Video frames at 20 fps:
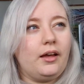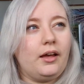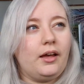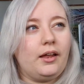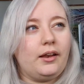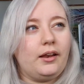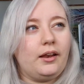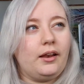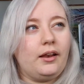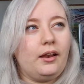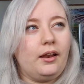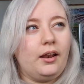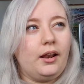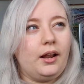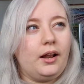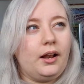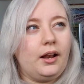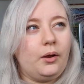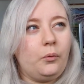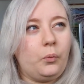and
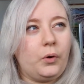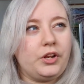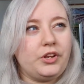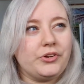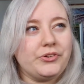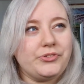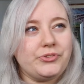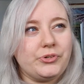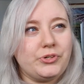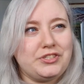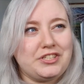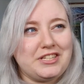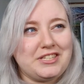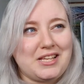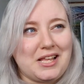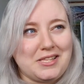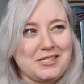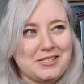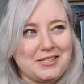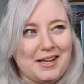when you're so
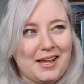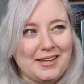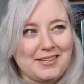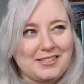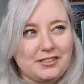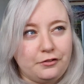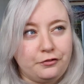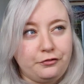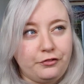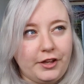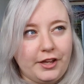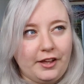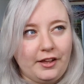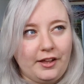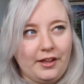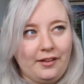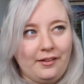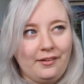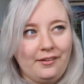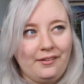desensitised to
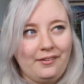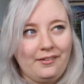fear,